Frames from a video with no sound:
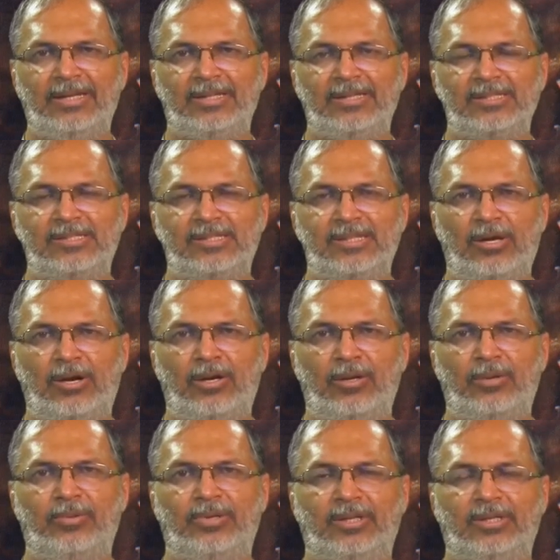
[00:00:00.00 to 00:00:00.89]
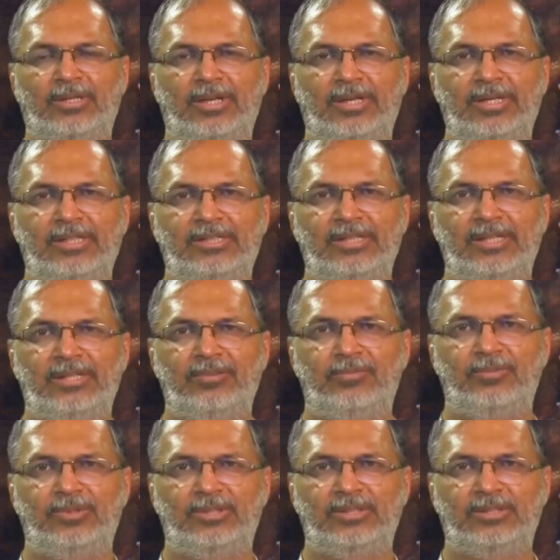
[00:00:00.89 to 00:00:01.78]
resolved
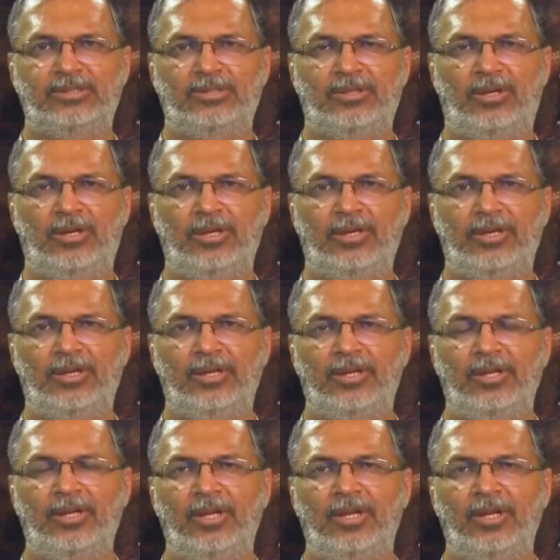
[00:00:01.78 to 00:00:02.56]
condition which is called